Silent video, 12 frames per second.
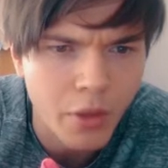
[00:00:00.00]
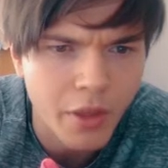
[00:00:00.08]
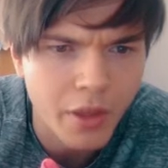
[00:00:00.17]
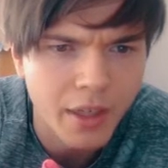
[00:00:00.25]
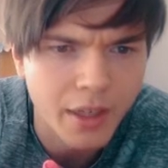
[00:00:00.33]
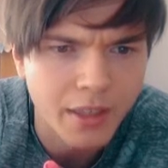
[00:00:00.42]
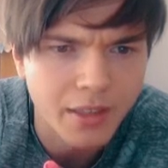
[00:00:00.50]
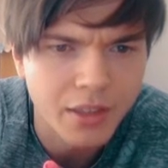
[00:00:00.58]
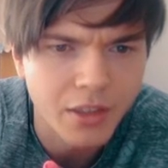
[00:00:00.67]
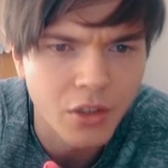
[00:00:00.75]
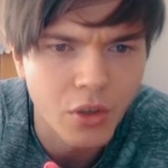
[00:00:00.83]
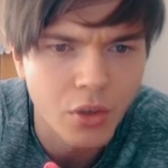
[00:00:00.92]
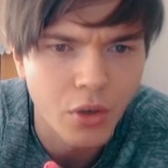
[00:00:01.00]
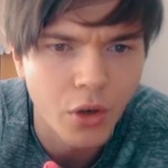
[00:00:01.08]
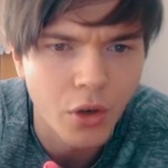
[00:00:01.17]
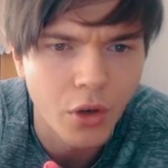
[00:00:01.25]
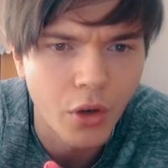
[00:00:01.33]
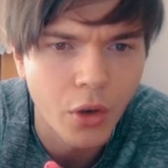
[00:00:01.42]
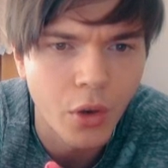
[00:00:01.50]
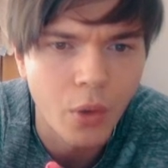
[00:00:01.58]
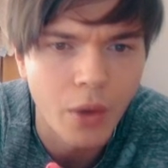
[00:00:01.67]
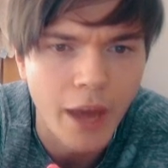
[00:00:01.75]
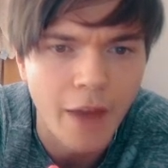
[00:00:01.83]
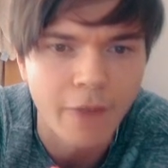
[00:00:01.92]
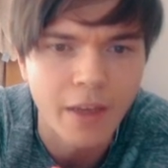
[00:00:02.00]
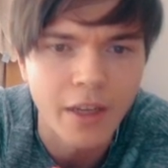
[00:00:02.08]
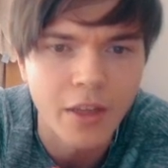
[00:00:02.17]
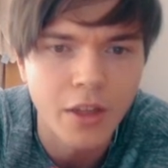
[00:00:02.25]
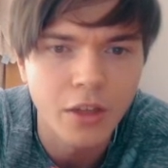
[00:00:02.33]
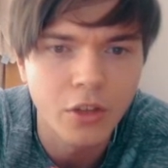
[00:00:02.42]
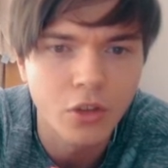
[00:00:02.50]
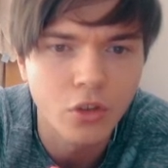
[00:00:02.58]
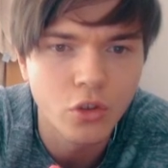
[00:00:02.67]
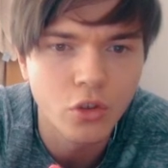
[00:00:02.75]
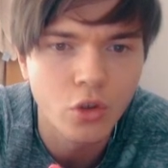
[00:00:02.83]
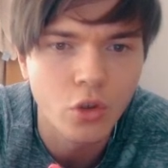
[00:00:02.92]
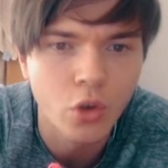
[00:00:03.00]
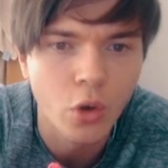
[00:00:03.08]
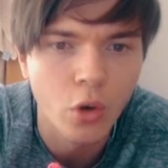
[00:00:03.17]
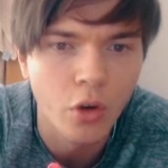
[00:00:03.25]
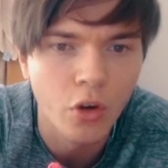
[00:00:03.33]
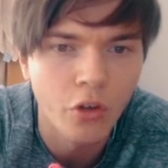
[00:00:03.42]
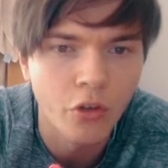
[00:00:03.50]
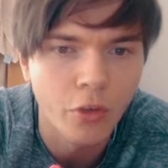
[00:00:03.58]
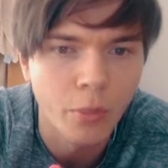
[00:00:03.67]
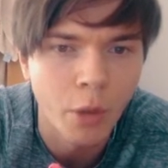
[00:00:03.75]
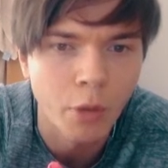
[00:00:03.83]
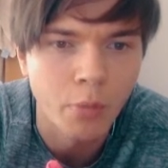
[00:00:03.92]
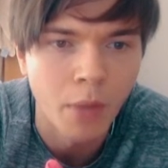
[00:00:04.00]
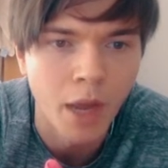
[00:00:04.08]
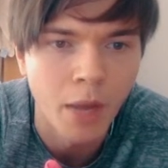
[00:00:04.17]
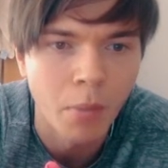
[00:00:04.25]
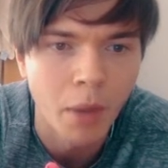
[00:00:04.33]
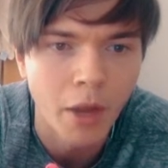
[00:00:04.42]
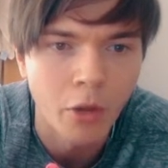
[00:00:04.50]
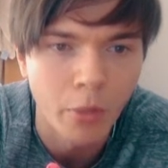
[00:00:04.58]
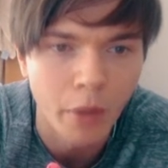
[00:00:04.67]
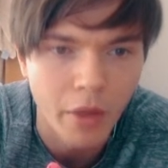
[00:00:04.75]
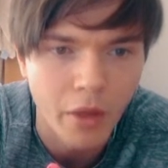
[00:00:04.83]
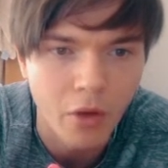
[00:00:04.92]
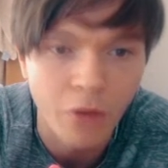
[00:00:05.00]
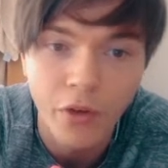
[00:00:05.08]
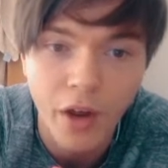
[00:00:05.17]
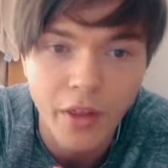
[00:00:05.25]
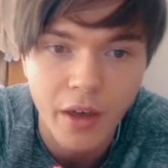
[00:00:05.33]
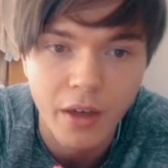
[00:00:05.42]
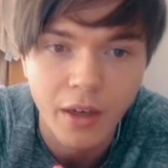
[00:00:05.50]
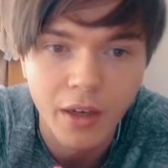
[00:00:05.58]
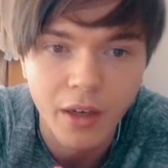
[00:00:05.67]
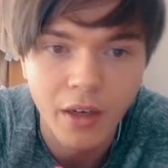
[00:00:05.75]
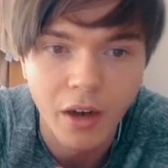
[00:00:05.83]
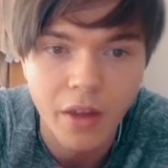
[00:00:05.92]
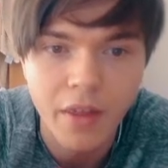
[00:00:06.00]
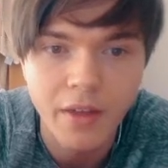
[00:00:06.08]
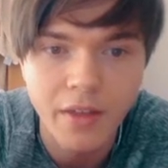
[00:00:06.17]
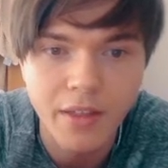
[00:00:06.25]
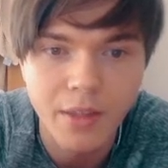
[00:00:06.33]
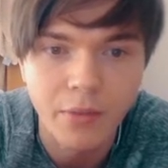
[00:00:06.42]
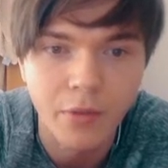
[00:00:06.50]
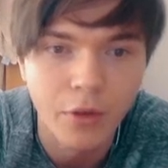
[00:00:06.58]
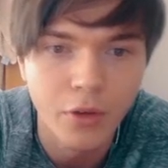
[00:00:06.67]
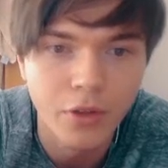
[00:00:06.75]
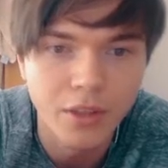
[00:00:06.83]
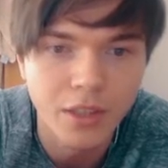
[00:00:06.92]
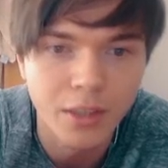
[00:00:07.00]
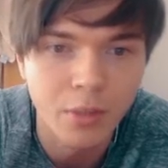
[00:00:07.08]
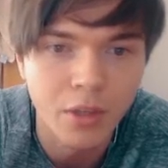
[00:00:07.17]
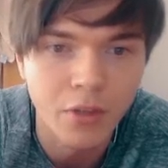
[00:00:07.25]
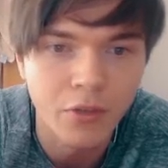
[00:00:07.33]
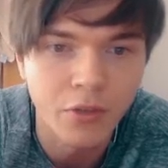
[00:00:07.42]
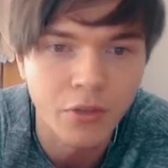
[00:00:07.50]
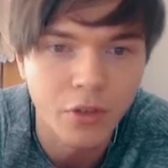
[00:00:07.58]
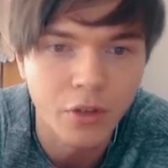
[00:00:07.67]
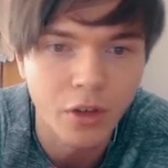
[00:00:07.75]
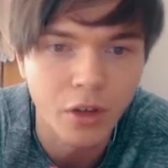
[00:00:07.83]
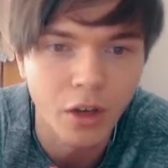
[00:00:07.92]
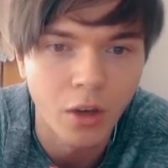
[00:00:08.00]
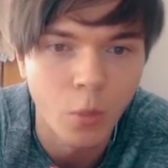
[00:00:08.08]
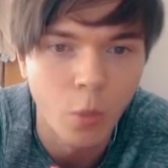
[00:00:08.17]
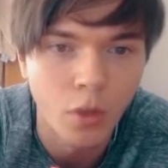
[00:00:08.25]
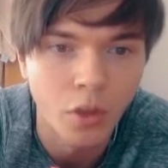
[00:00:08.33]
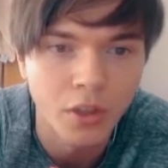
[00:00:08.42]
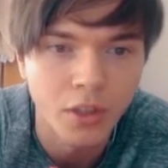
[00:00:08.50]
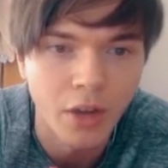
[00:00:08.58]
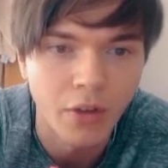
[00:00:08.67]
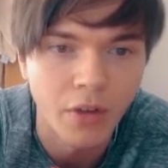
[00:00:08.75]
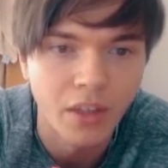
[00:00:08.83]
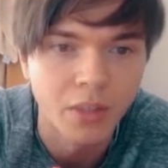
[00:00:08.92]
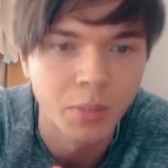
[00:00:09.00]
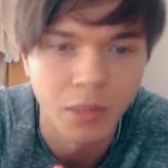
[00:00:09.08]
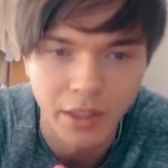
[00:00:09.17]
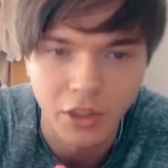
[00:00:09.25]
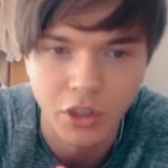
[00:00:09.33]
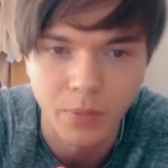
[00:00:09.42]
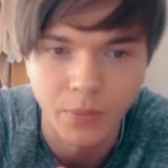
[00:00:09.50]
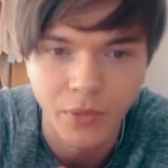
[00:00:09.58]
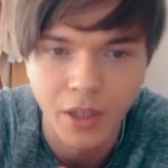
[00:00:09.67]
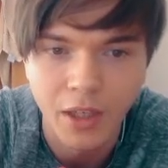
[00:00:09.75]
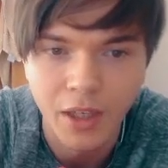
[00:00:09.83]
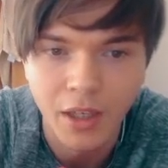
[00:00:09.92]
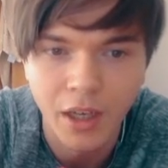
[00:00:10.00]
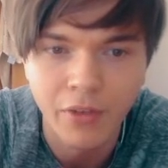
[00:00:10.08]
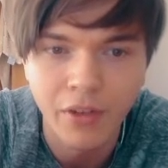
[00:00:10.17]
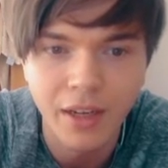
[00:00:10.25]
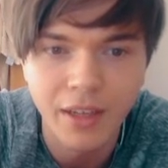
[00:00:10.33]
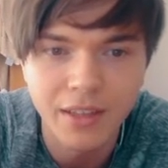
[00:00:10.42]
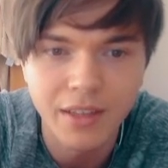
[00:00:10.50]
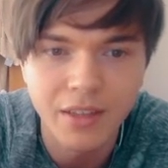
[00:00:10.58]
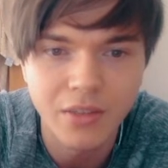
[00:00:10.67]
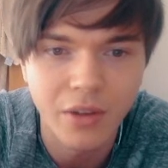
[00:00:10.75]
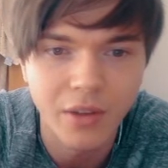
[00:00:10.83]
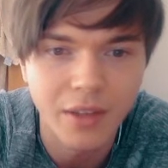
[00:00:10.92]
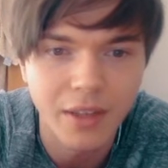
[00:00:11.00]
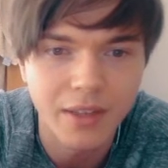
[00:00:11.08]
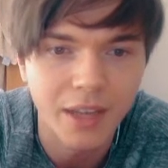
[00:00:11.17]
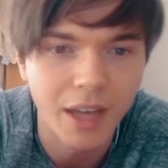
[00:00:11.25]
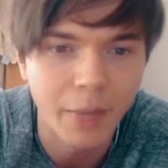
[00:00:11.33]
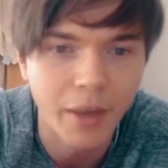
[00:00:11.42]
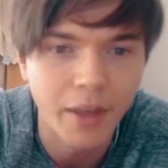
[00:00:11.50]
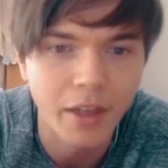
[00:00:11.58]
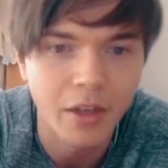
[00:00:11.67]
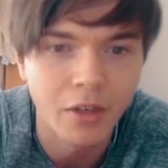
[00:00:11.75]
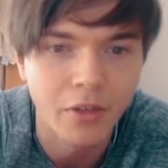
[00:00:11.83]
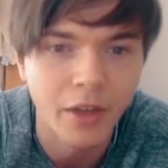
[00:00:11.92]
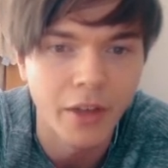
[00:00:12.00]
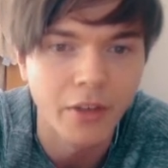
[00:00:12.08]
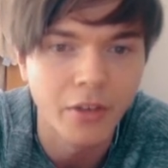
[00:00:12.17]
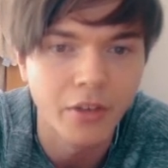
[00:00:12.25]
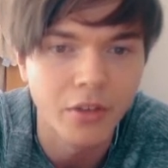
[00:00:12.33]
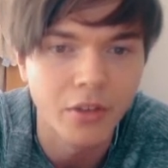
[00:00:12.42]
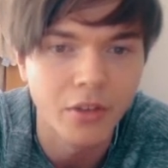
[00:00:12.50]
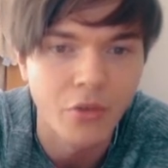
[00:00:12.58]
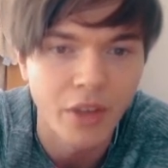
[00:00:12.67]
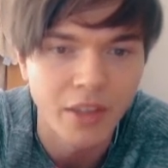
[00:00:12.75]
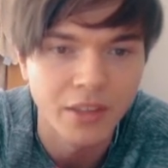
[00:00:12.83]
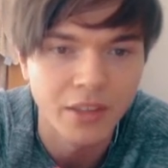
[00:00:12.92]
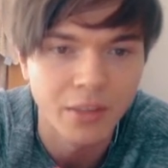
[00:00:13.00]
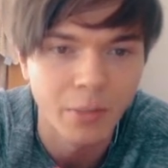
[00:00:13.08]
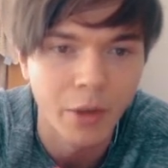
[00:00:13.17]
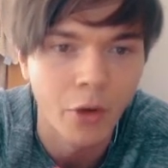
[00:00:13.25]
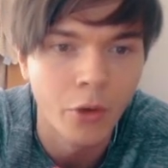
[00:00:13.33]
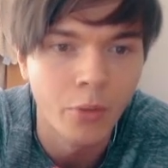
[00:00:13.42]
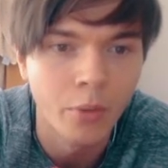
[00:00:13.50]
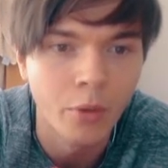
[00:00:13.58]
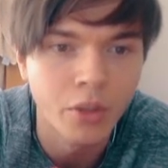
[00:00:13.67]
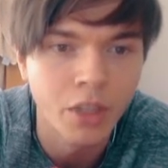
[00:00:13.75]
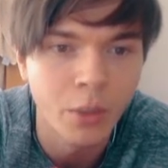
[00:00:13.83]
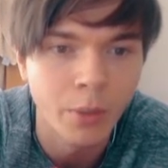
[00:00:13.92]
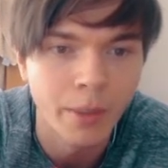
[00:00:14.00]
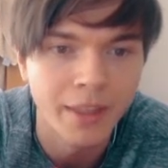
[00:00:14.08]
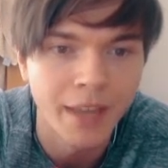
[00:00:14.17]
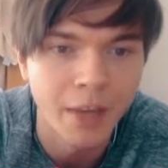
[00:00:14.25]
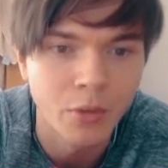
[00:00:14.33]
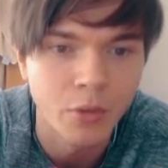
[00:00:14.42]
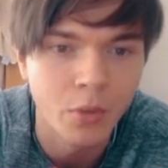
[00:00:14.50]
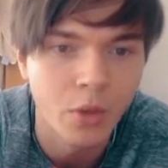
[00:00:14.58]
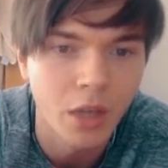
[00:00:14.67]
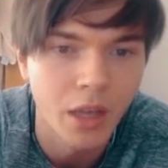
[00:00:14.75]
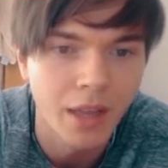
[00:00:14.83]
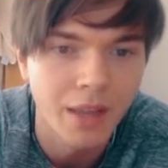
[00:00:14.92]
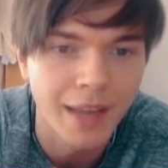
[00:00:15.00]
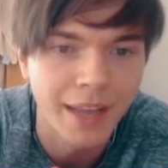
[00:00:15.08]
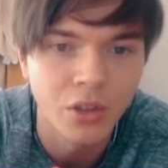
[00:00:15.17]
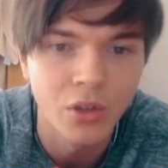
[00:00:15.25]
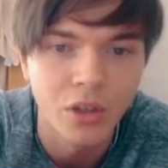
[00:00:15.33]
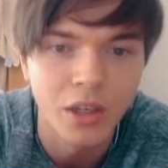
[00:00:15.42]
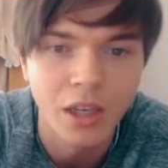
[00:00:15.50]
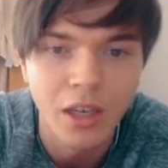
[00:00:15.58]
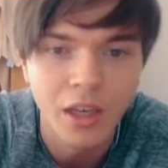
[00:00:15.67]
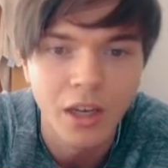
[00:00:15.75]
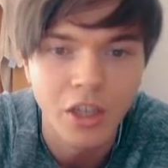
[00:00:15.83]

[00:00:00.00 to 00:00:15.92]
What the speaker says: and I didn't know nor have anything to go off about my bio mother or father, other than some photos and a brief watered down explanation. I feel like since around that time I had a lot of unrest in my home, mostly when my dad was working, and that took a